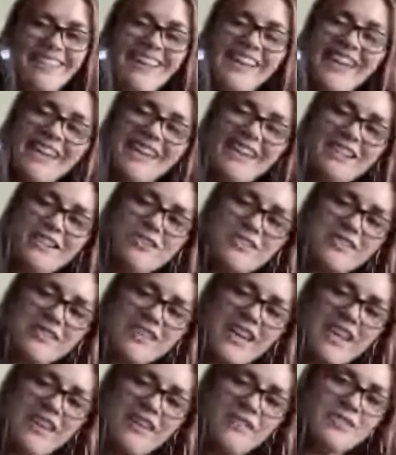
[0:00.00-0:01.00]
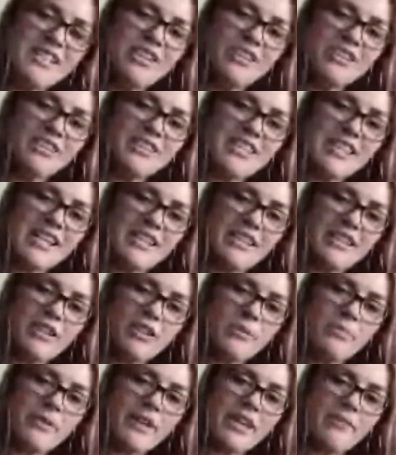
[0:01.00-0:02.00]
Just kind of tilting a little
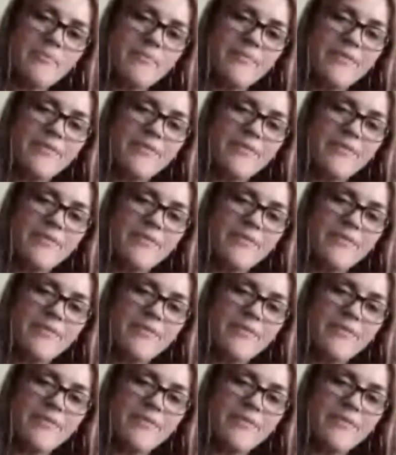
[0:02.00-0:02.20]
bit.